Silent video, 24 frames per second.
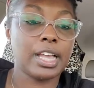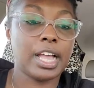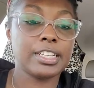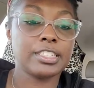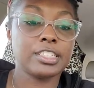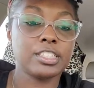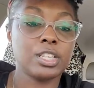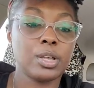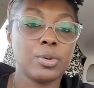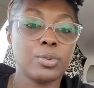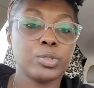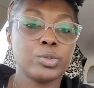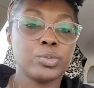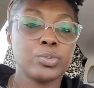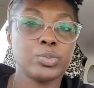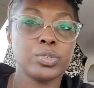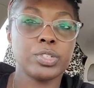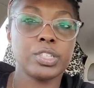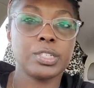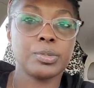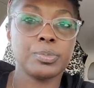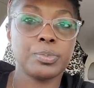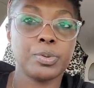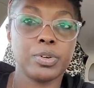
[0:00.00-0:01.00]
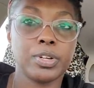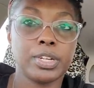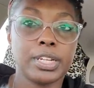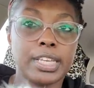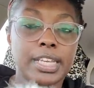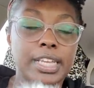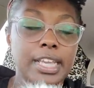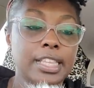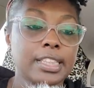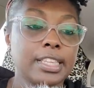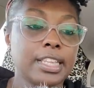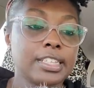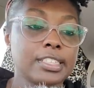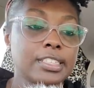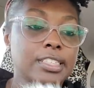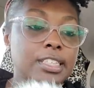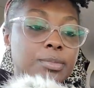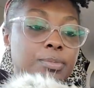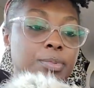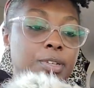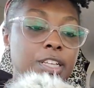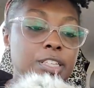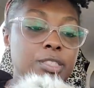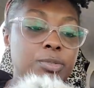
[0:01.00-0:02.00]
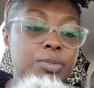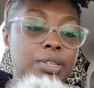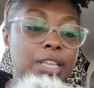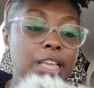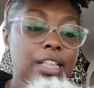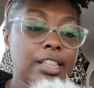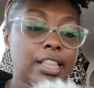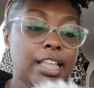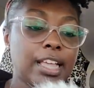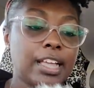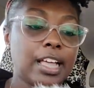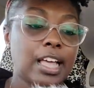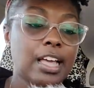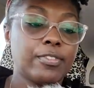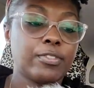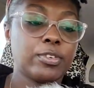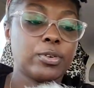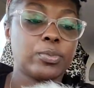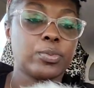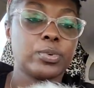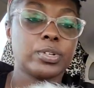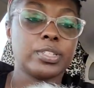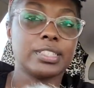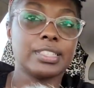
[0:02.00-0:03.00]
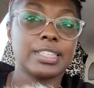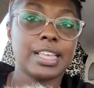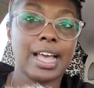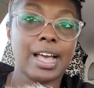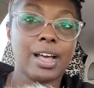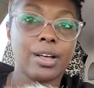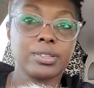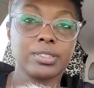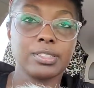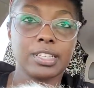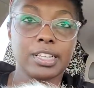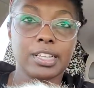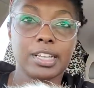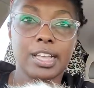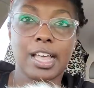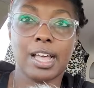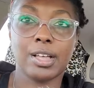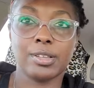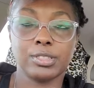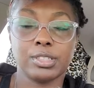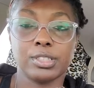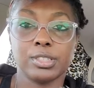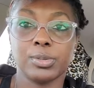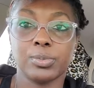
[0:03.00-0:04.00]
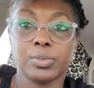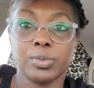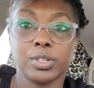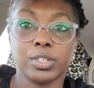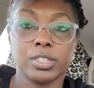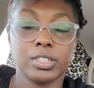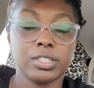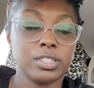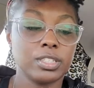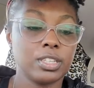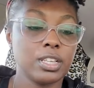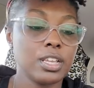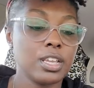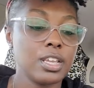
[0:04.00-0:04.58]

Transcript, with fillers: I just thought it was really pretty, and like I said, because we like have a woods house, like a house in the woods,